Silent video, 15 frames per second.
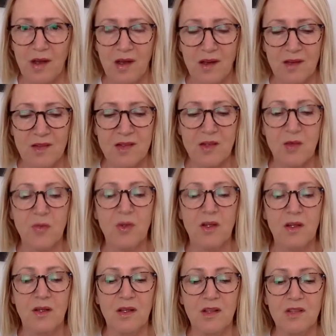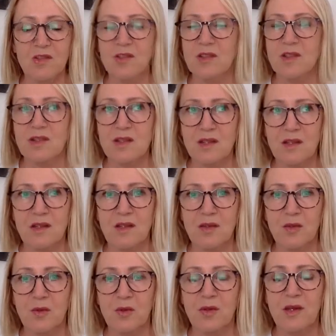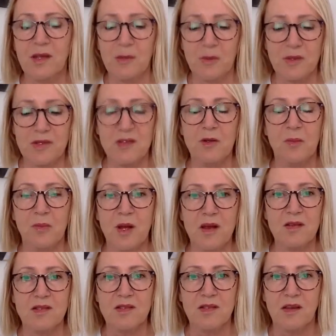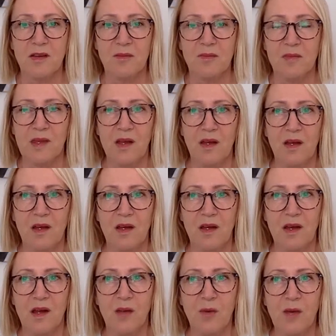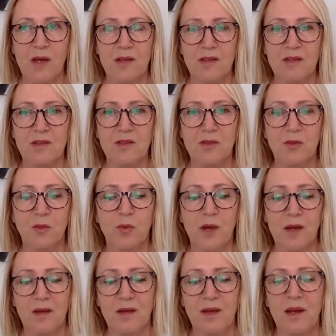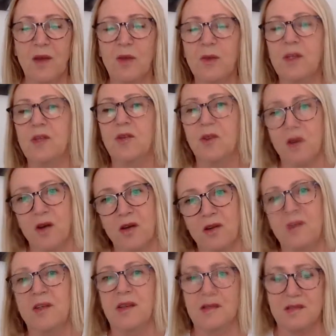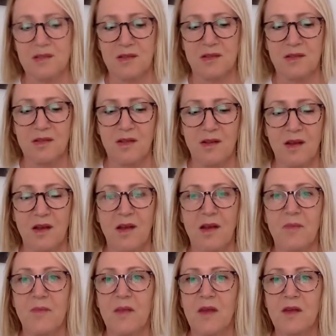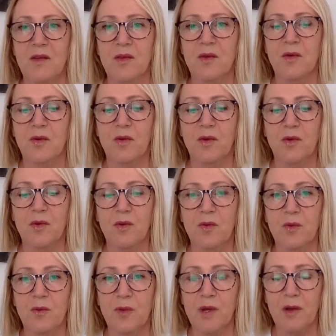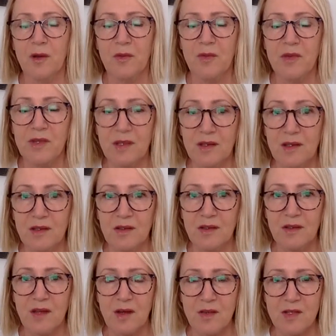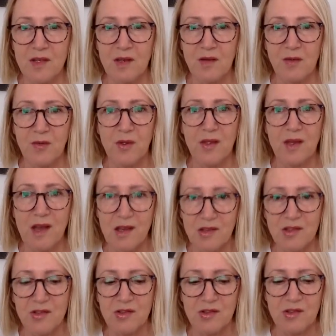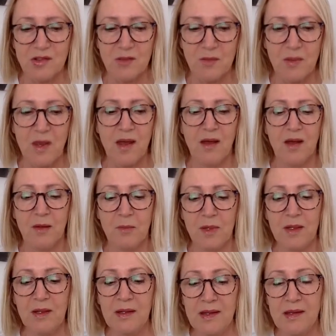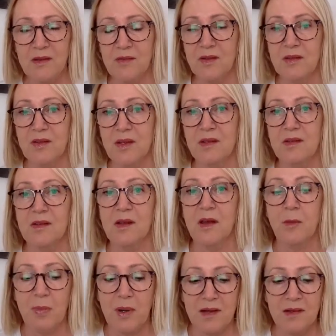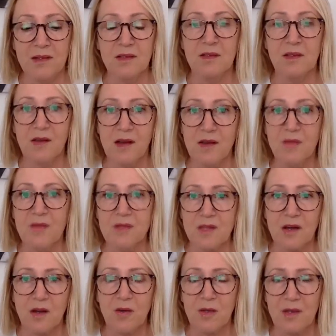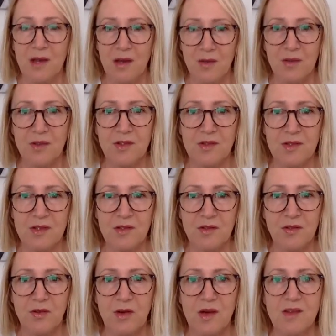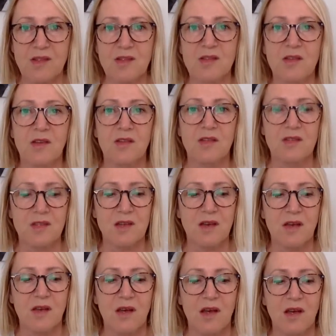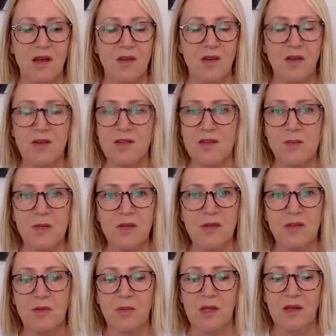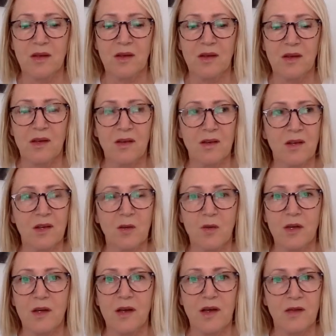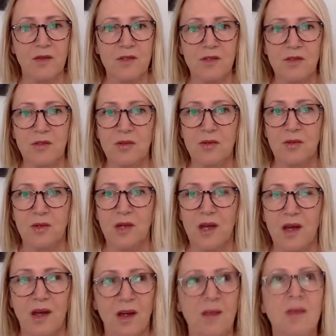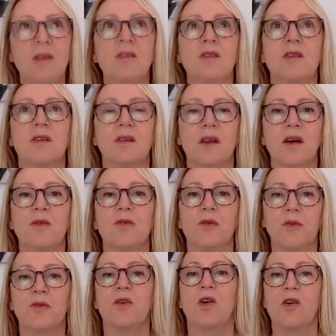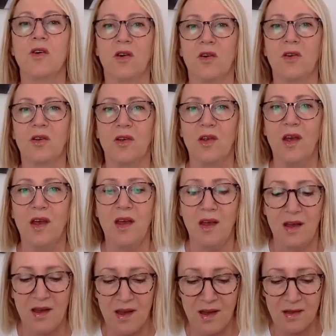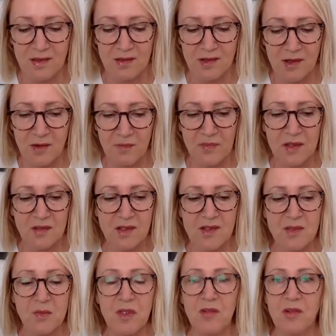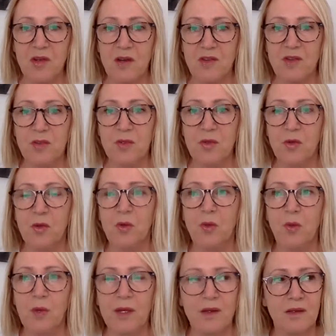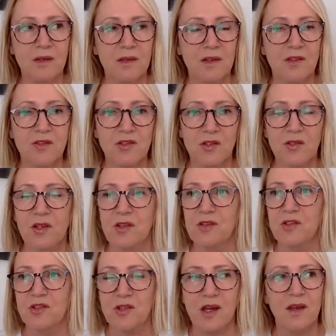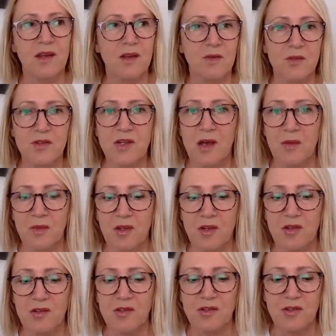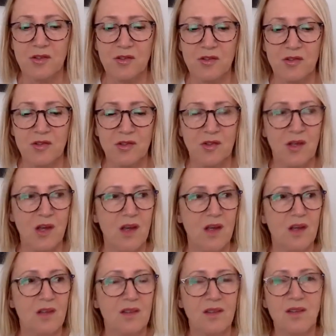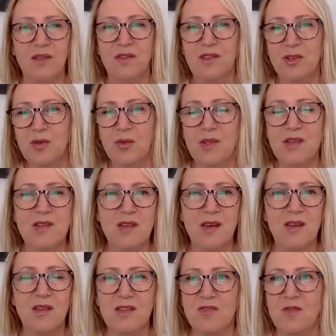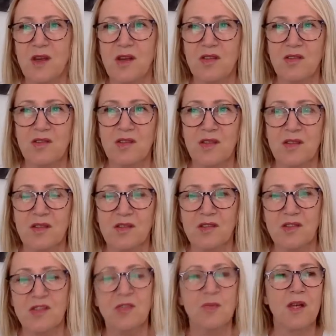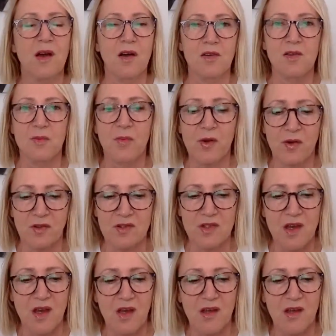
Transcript: And so religious thinking will keep us in a place saying, I'll wait until one day when God does it. And um, thinking that comes out of relationship and believing that abundant life is our inheritance in Christ is going to say, God, speak to me. I don't care what I have to do. I need the life of God. And um, it doesn't mean you have to be all weird and jerk and shake every time you go to church and, you know, do and say strange things just to be out of the box.